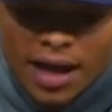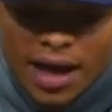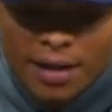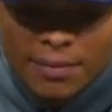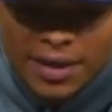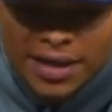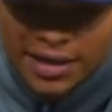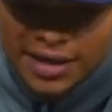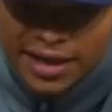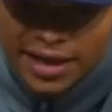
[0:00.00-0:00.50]
I
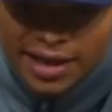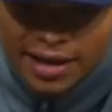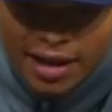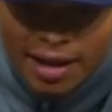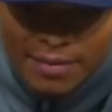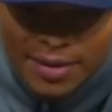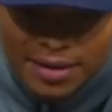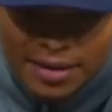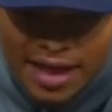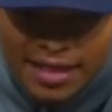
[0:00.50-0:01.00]
mean, yeah. I
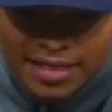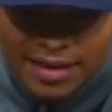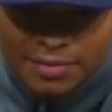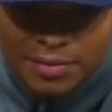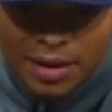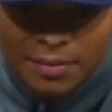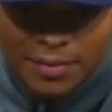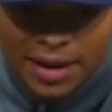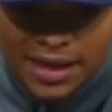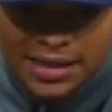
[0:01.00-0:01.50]
mean, I think
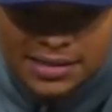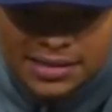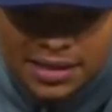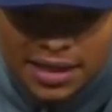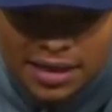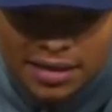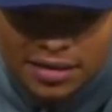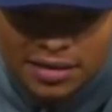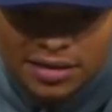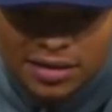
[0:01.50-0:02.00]
my
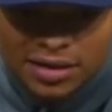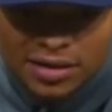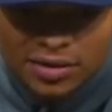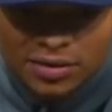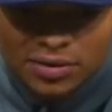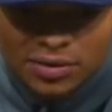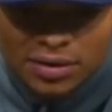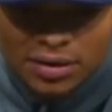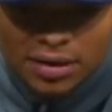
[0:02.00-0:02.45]
mindset, you know,